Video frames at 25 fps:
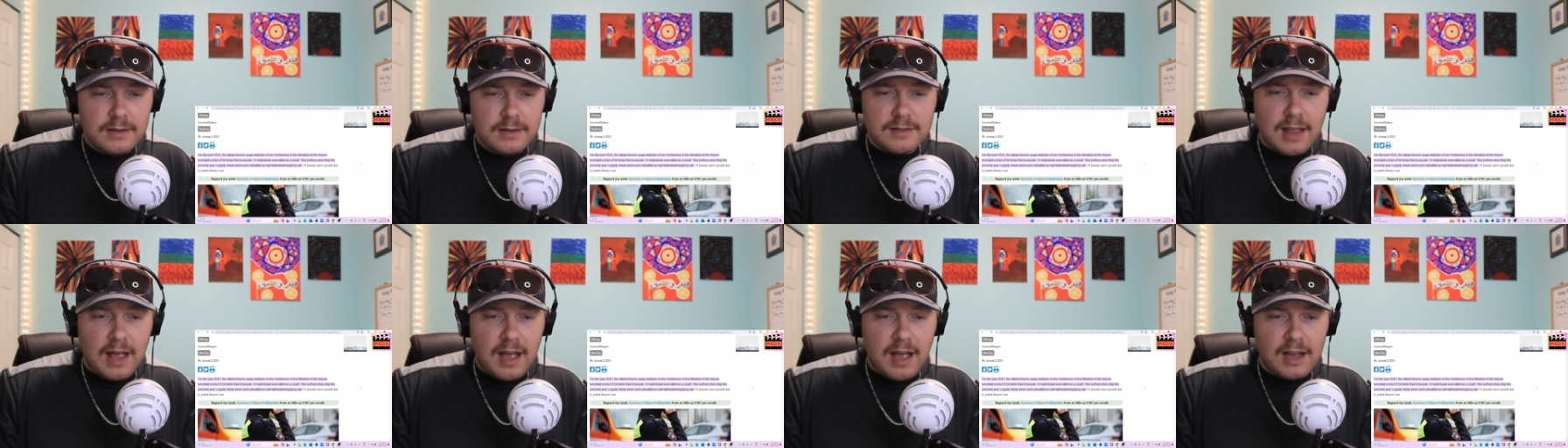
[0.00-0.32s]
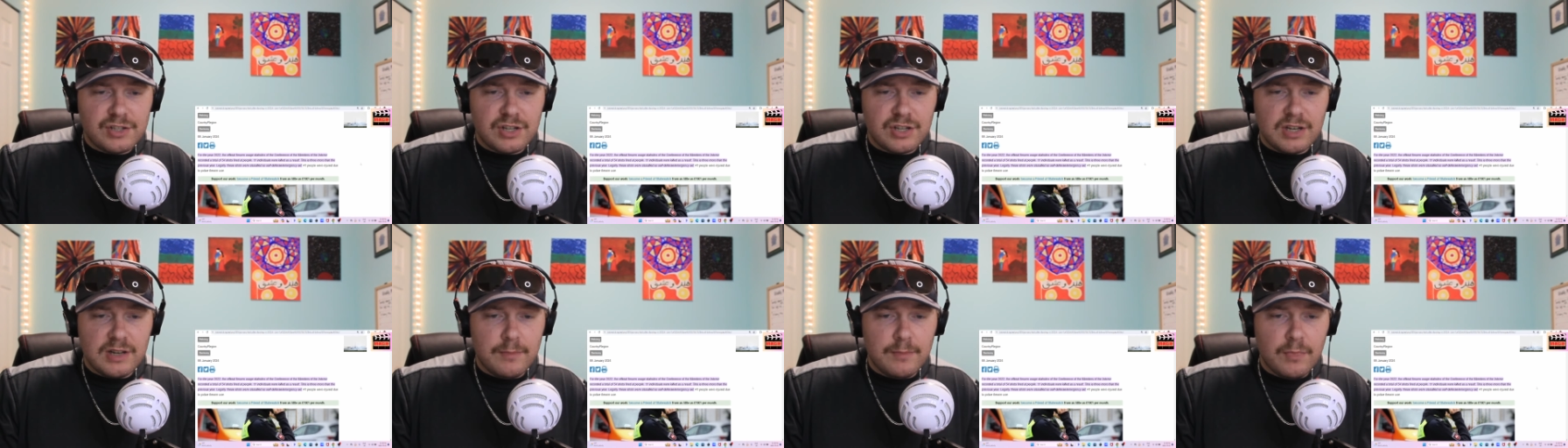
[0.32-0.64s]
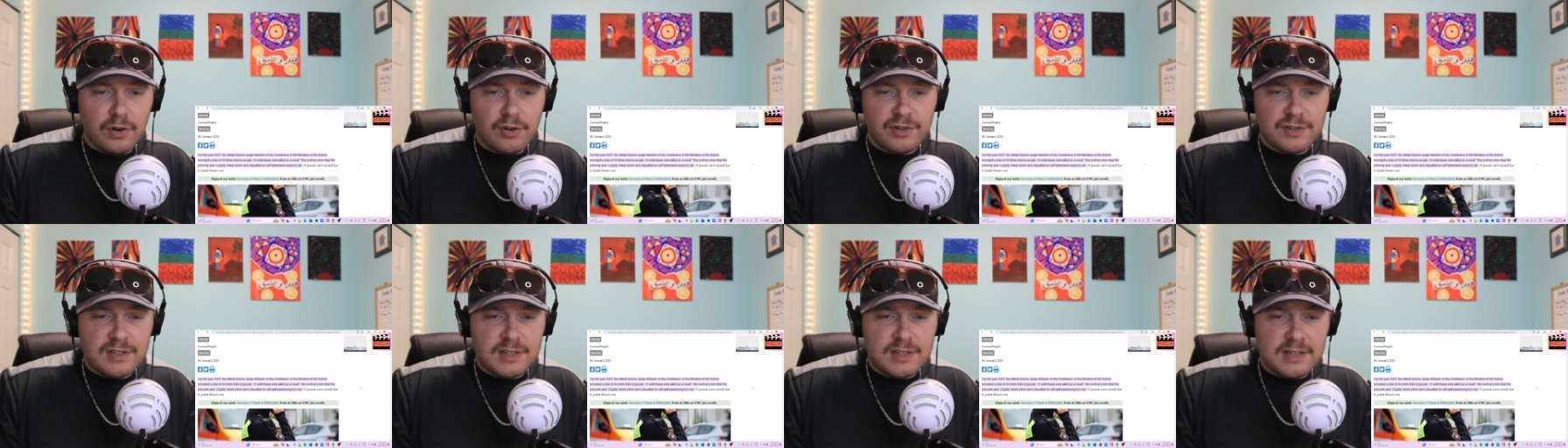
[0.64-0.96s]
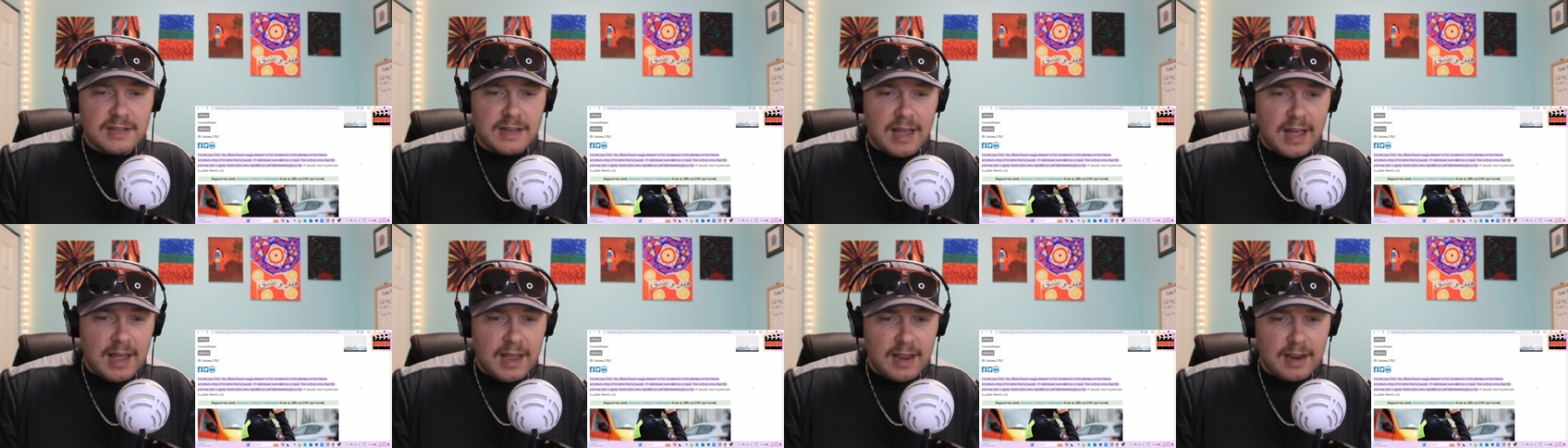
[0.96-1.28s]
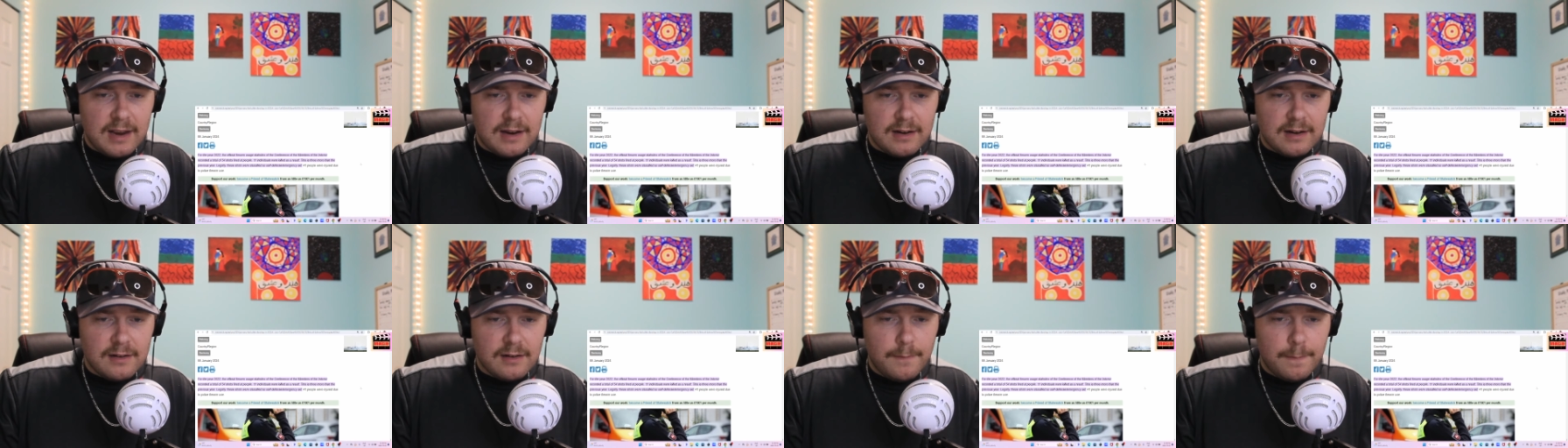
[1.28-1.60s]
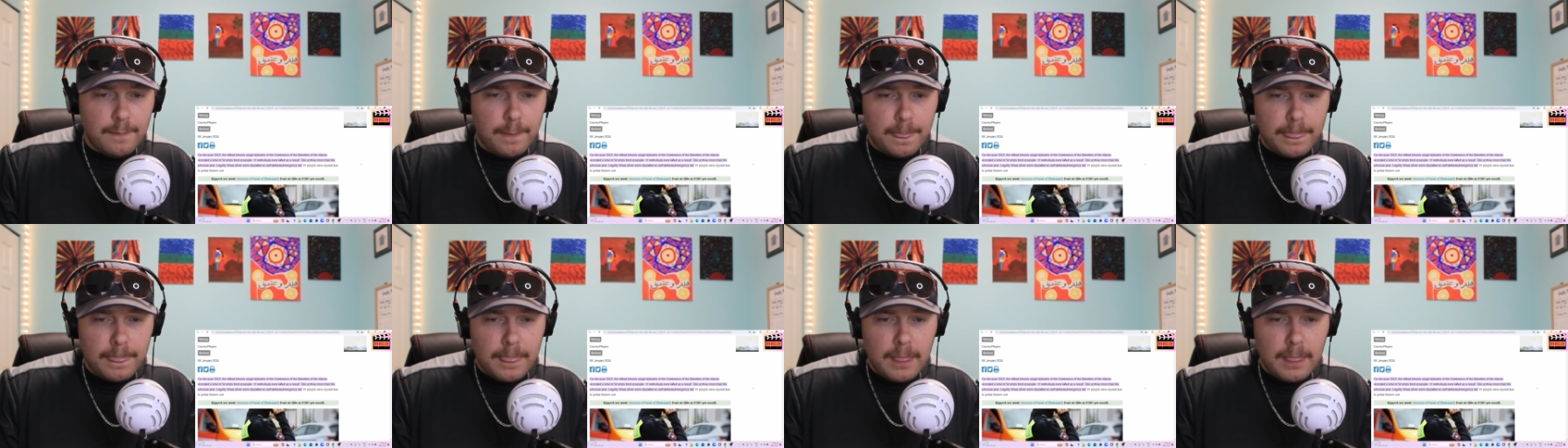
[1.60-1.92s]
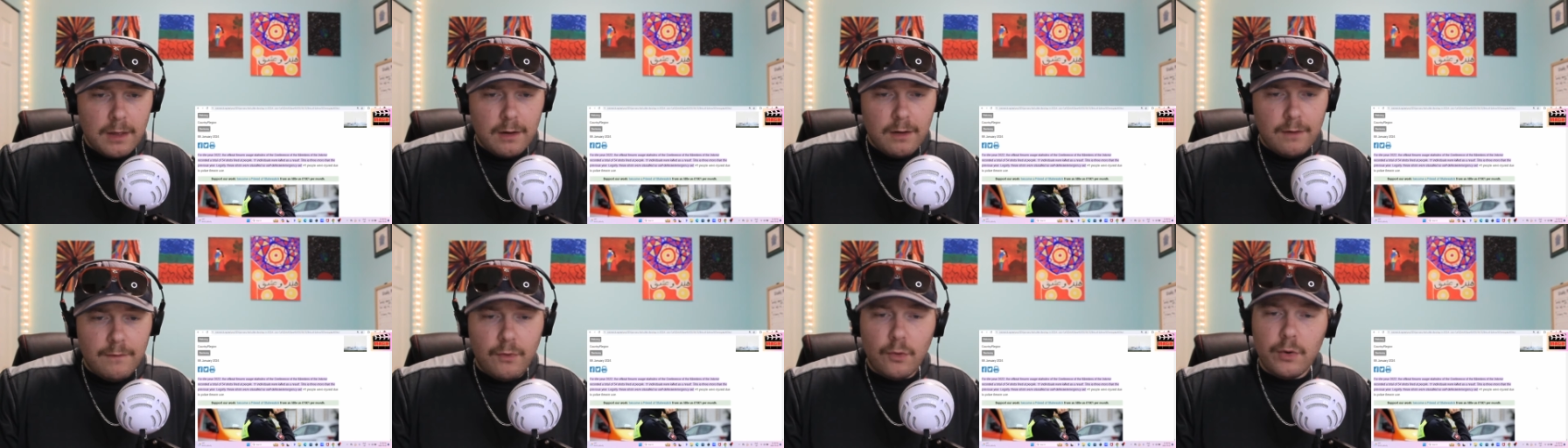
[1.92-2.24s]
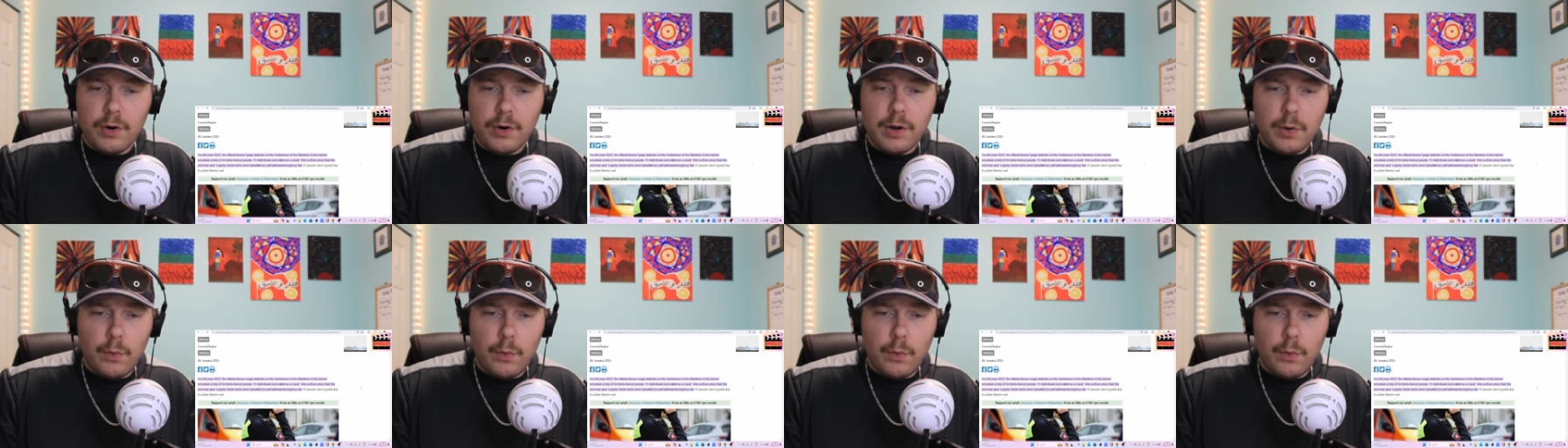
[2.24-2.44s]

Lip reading: / emergency aid. 41